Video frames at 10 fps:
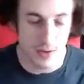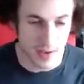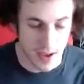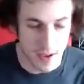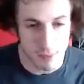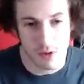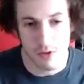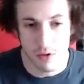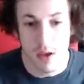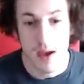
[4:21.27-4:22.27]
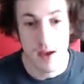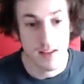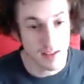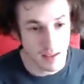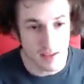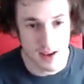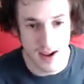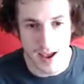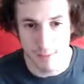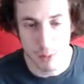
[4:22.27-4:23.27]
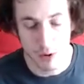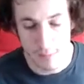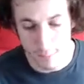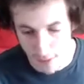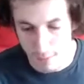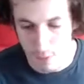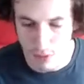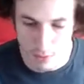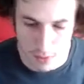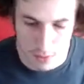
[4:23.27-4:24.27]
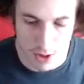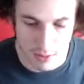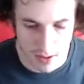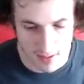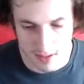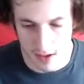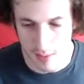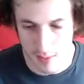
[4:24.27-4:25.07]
The Cavaliers 6.5-point favorites for tomorrow night's game,